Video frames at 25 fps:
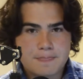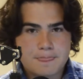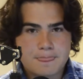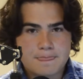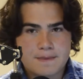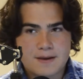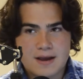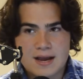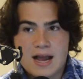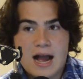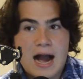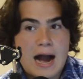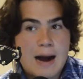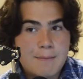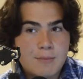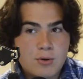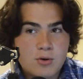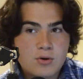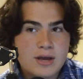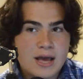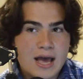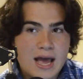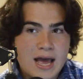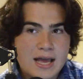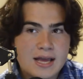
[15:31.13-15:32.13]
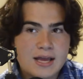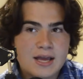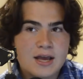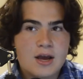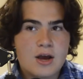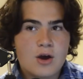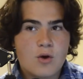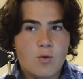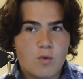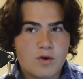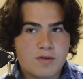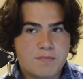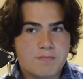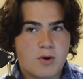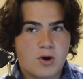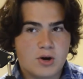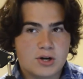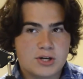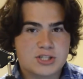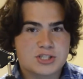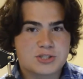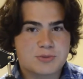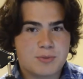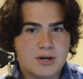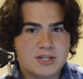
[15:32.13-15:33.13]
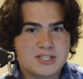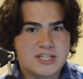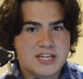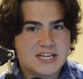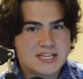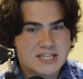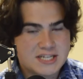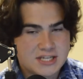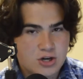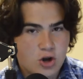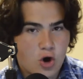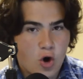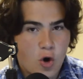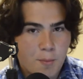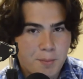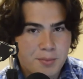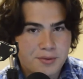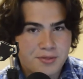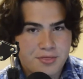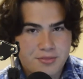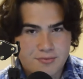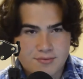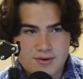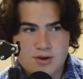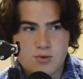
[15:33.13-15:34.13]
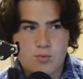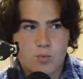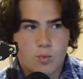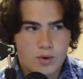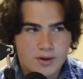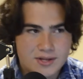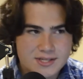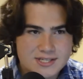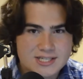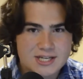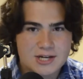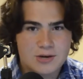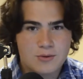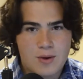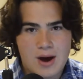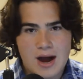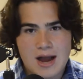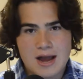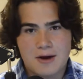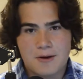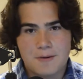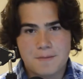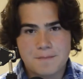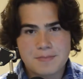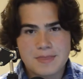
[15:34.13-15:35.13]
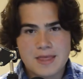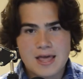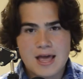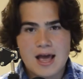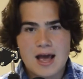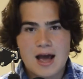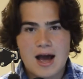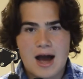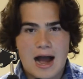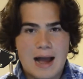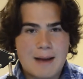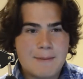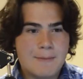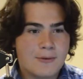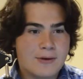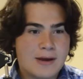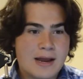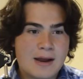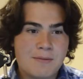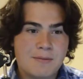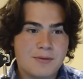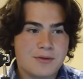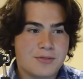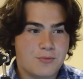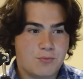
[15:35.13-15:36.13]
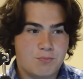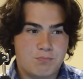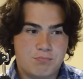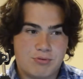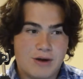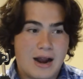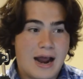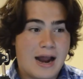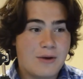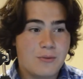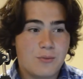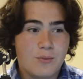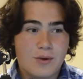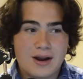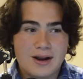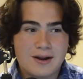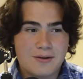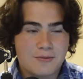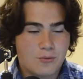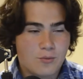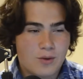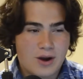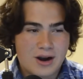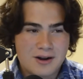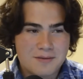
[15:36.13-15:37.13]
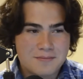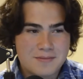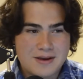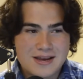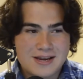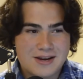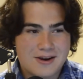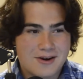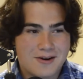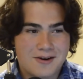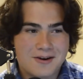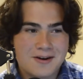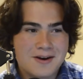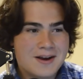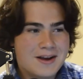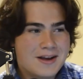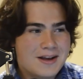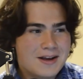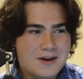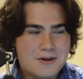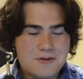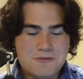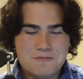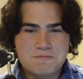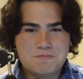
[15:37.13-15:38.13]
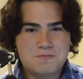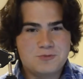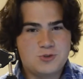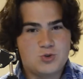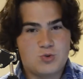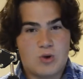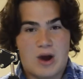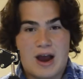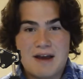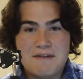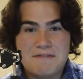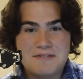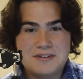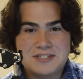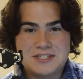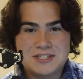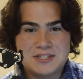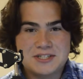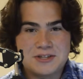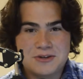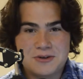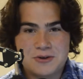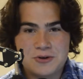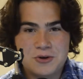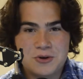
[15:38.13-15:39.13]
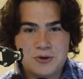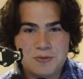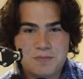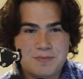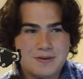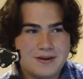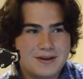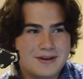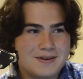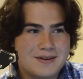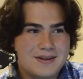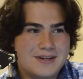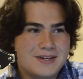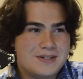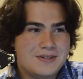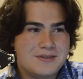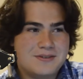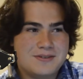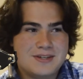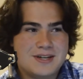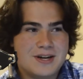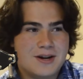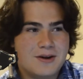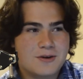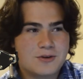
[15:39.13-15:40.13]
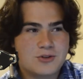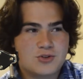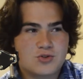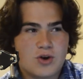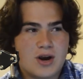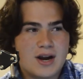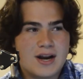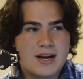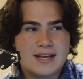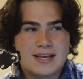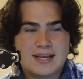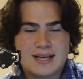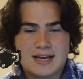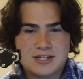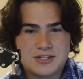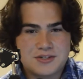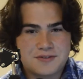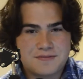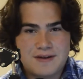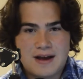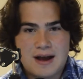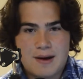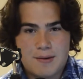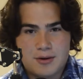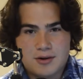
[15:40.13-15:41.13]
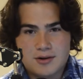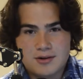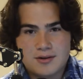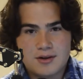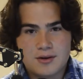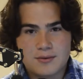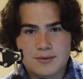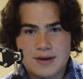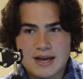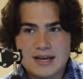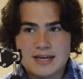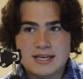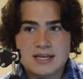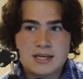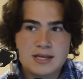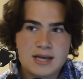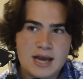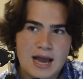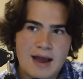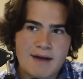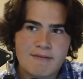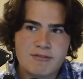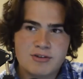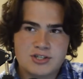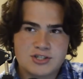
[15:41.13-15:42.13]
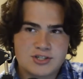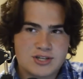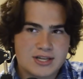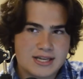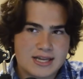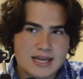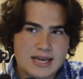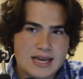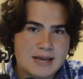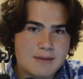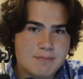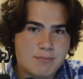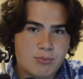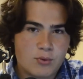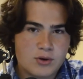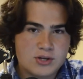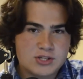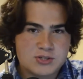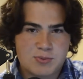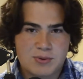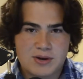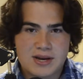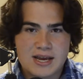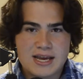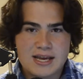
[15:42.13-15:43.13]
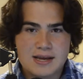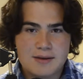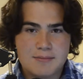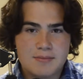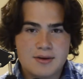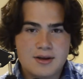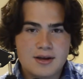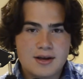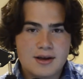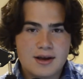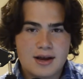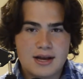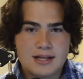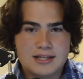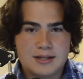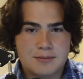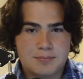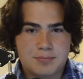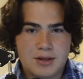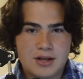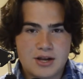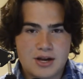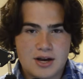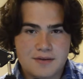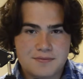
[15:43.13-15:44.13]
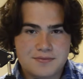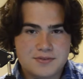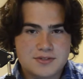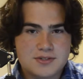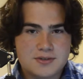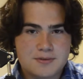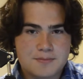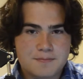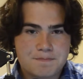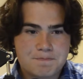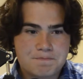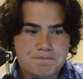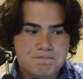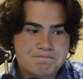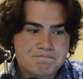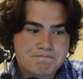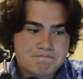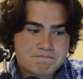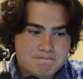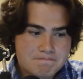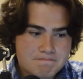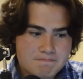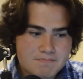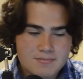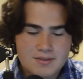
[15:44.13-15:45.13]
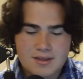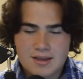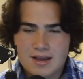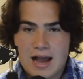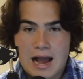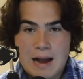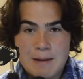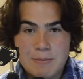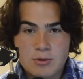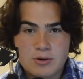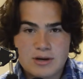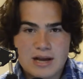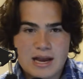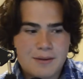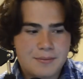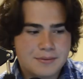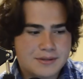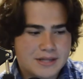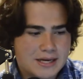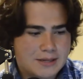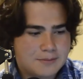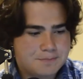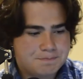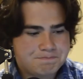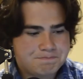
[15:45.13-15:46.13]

Okay, I'm okay with Marcus Smart taking an open 3 once in a while. I'm okay with Brad Wanamaker driving to the hoop and, trying to catch a foul. Okay, he averaged like 8 points per game in the playoffs. I'm okay with that.